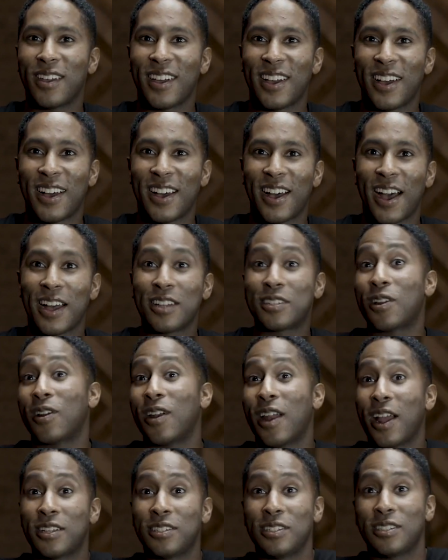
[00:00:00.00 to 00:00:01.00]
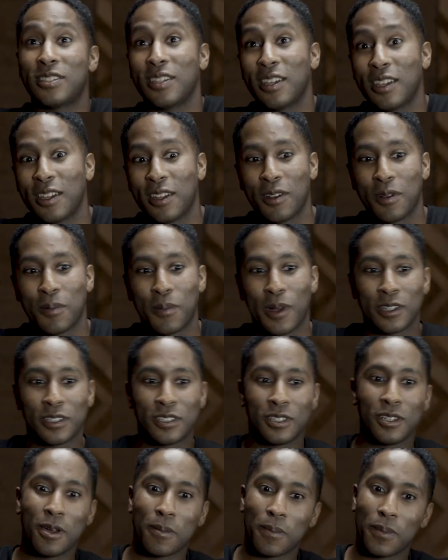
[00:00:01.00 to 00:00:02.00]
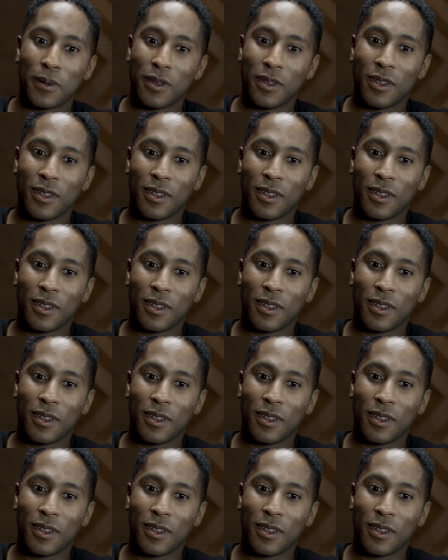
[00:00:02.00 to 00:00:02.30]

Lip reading: I started actually singing on my ship,